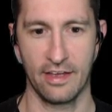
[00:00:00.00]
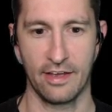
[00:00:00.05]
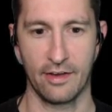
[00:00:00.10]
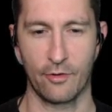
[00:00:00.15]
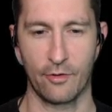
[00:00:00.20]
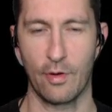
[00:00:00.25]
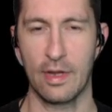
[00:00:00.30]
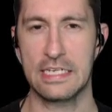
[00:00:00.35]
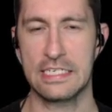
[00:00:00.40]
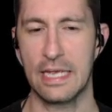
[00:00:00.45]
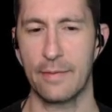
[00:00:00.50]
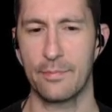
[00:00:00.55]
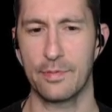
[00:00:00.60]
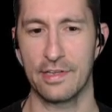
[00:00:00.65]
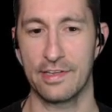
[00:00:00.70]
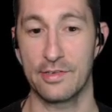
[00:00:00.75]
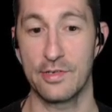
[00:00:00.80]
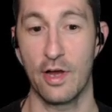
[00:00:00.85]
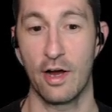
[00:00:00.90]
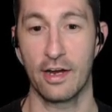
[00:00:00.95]
A great
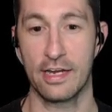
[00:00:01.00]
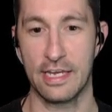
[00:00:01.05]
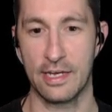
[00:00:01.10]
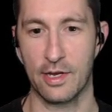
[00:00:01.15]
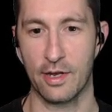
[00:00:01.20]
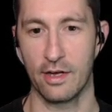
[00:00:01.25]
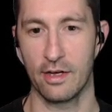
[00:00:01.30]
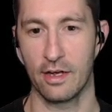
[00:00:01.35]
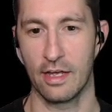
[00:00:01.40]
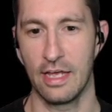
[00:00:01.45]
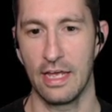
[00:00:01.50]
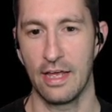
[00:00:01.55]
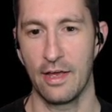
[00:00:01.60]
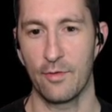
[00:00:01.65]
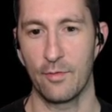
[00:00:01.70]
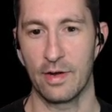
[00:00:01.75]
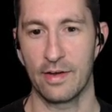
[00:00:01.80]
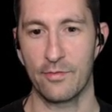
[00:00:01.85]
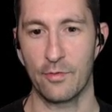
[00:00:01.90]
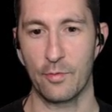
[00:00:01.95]
example is Donkey Kong.
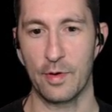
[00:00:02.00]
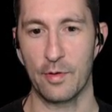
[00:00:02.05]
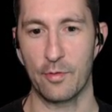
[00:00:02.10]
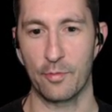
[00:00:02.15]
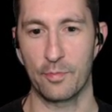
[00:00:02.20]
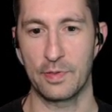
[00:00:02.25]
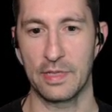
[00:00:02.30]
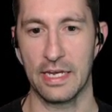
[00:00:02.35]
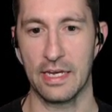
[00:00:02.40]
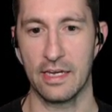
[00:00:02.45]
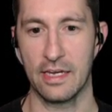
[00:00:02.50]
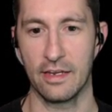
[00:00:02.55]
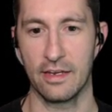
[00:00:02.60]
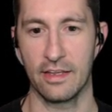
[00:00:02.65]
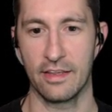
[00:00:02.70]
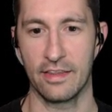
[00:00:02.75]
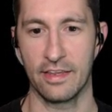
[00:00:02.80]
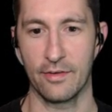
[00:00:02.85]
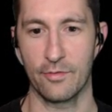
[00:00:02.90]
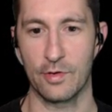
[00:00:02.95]
Whenever we were playing
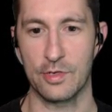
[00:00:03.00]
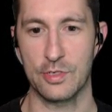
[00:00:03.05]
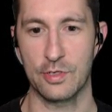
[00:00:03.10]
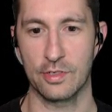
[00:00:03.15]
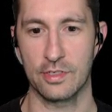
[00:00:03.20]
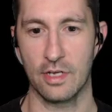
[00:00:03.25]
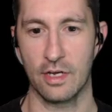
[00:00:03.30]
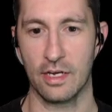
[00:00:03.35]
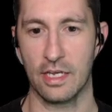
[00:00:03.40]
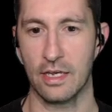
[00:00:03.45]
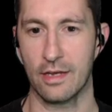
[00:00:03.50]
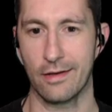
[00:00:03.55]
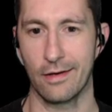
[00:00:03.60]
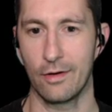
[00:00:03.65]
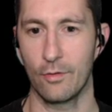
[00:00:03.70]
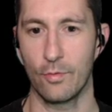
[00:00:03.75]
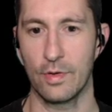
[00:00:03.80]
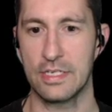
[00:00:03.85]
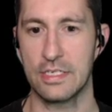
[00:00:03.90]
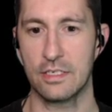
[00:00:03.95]
the original Donkey
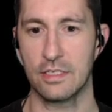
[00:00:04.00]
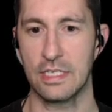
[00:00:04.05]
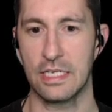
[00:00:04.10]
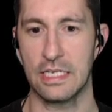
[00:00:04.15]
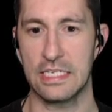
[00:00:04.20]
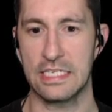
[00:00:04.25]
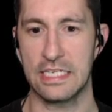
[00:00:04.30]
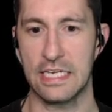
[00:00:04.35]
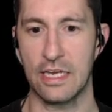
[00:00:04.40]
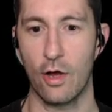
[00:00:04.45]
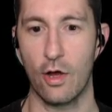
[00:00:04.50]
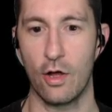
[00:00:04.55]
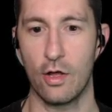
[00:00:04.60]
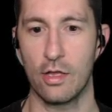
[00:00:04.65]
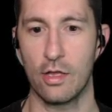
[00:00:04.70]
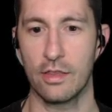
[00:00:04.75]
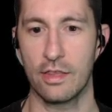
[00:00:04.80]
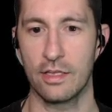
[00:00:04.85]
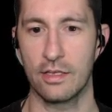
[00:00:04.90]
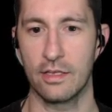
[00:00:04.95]
Kong, we still didn't see
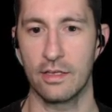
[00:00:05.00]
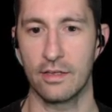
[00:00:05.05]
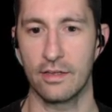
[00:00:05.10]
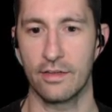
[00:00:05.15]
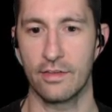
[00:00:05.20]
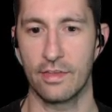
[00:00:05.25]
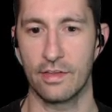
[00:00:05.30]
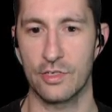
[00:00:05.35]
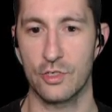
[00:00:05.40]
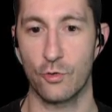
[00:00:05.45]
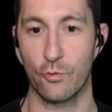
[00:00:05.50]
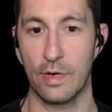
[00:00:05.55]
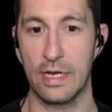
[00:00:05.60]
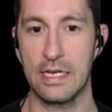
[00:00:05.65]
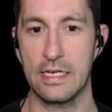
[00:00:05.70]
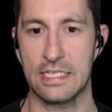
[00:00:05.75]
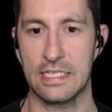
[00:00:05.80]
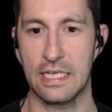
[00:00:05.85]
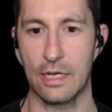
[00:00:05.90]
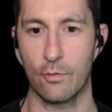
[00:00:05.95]
all the
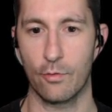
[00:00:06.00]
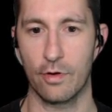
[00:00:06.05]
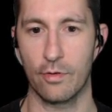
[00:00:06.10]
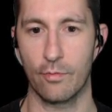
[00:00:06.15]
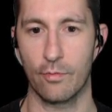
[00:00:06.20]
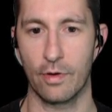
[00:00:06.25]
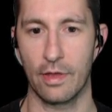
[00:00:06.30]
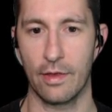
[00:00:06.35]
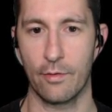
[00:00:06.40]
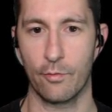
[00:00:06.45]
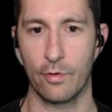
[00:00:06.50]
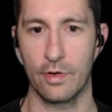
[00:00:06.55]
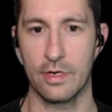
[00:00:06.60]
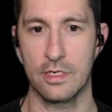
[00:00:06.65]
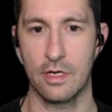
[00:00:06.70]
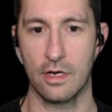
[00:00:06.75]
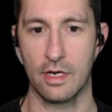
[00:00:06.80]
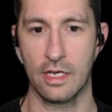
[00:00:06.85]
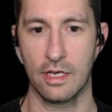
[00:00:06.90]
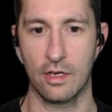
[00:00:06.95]
screens that were in
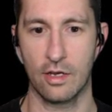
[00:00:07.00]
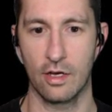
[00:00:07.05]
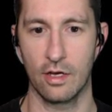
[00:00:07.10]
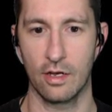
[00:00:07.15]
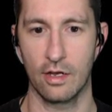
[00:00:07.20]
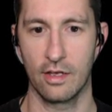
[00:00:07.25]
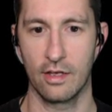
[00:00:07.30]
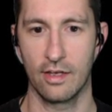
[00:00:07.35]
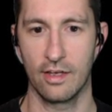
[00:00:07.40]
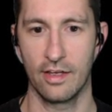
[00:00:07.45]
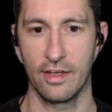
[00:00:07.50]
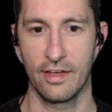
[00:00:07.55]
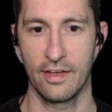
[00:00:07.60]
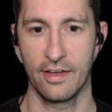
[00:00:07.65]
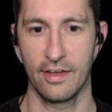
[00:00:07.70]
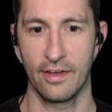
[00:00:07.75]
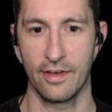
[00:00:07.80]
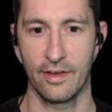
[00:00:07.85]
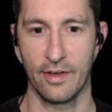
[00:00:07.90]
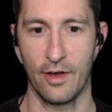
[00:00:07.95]
Donkey Kong.
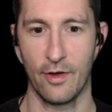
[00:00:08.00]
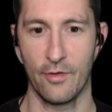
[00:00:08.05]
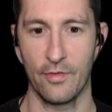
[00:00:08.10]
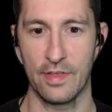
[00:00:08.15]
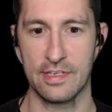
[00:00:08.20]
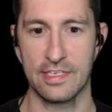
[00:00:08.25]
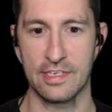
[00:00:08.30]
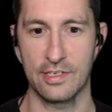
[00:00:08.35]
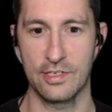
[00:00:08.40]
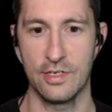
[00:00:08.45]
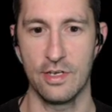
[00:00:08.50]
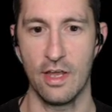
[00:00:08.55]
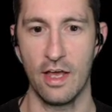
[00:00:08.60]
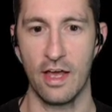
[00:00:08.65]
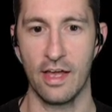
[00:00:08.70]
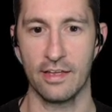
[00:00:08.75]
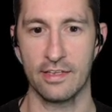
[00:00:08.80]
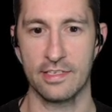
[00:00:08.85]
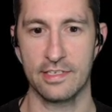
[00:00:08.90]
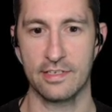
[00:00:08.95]
Oh, this is
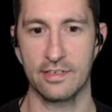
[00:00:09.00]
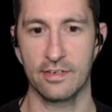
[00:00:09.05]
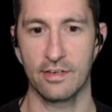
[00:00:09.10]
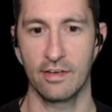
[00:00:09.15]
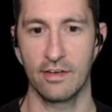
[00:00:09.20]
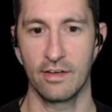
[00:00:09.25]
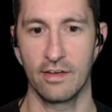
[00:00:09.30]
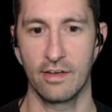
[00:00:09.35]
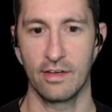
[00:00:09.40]
nuts.